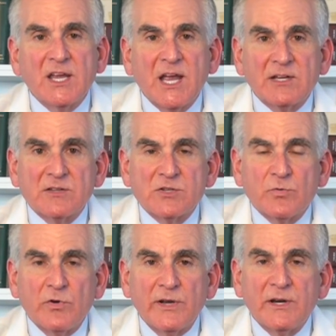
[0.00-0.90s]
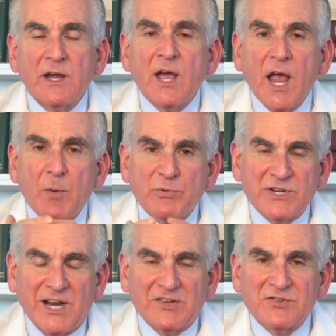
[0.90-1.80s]
get destroyed, and
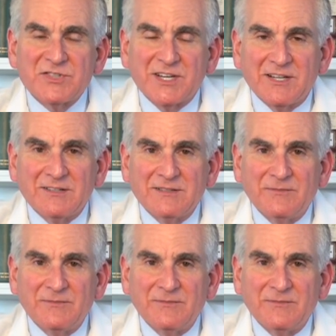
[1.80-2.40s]
protect your skin.